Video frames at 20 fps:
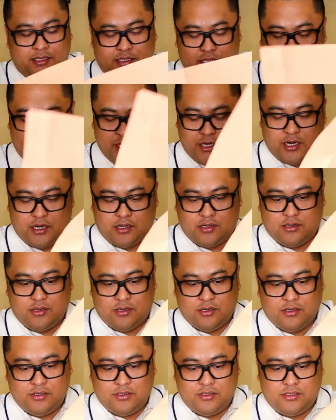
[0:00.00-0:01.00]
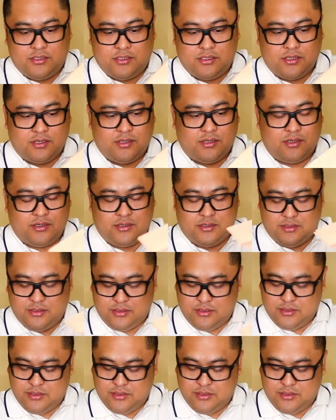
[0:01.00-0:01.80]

serial code. So